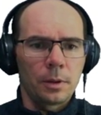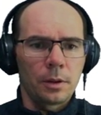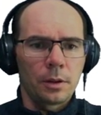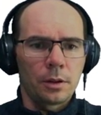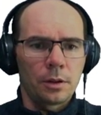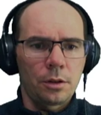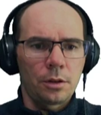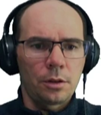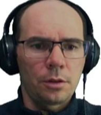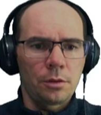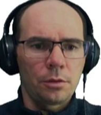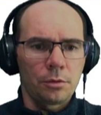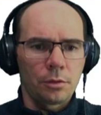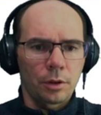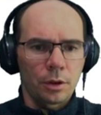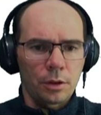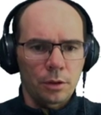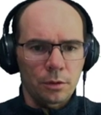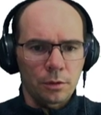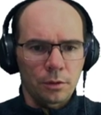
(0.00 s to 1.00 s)
to
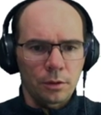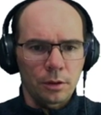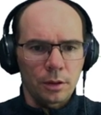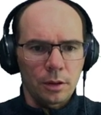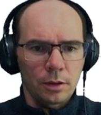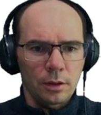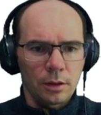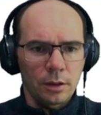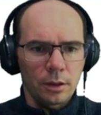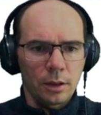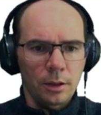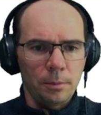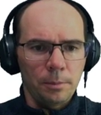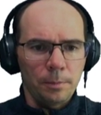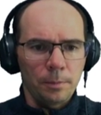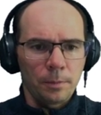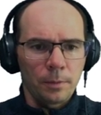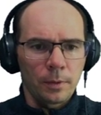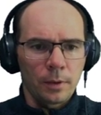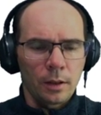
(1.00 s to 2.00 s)
return this time.
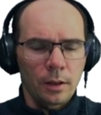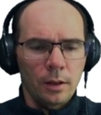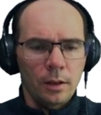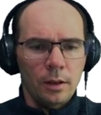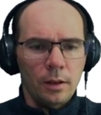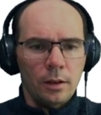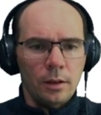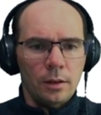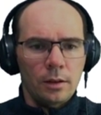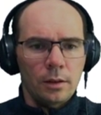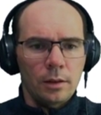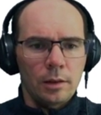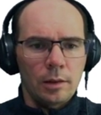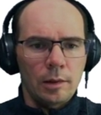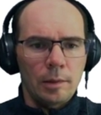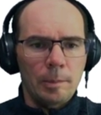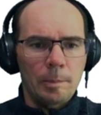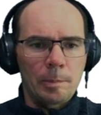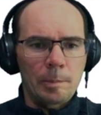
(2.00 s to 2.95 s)
I'm